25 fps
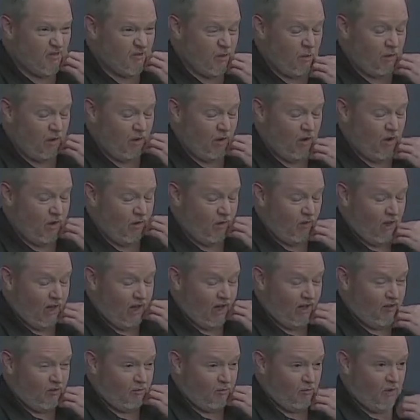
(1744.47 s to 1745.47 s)
from a long
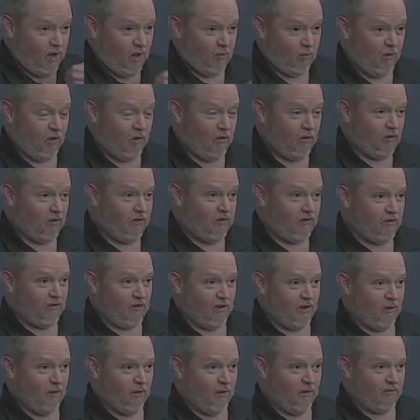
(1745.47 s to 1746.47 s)
line of mumblers,
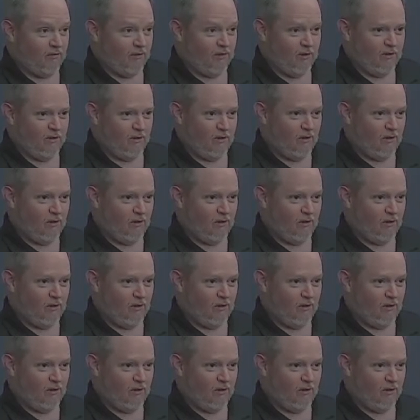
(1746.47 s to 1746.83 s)
so if mm-hmm.